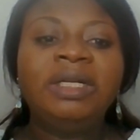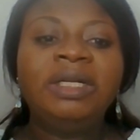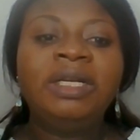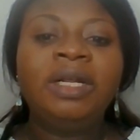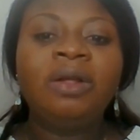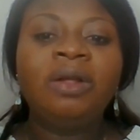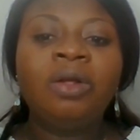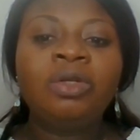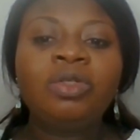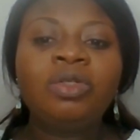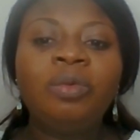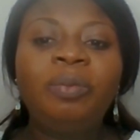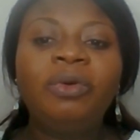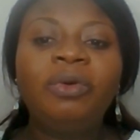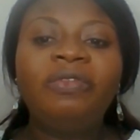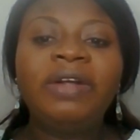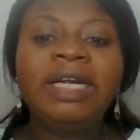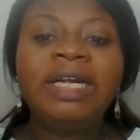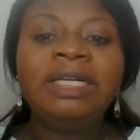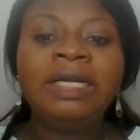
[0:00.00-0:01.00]
They also
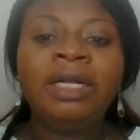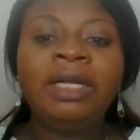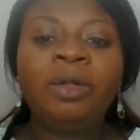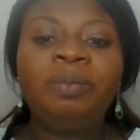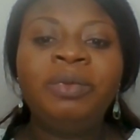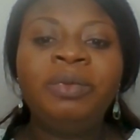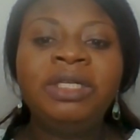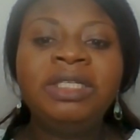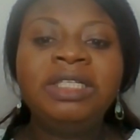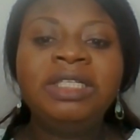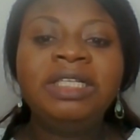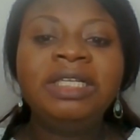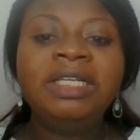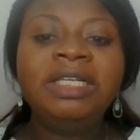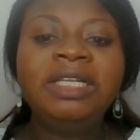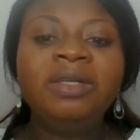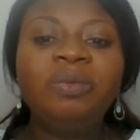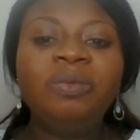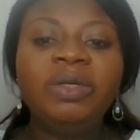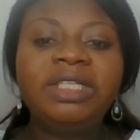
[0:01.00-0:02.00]
provide help in
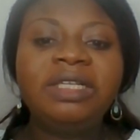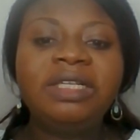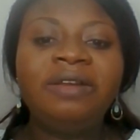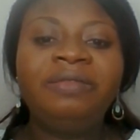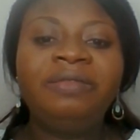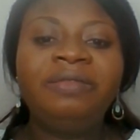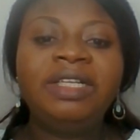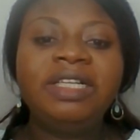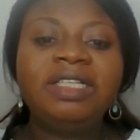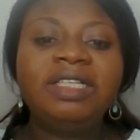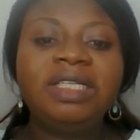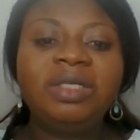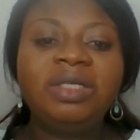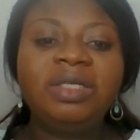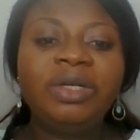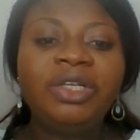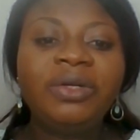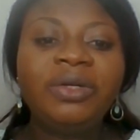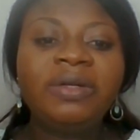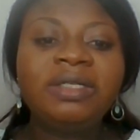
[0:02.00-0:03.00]
dealing with everyday
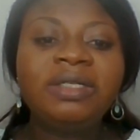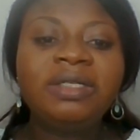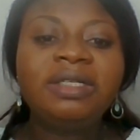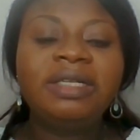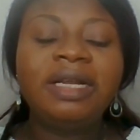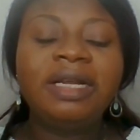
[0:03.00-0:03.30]
situations.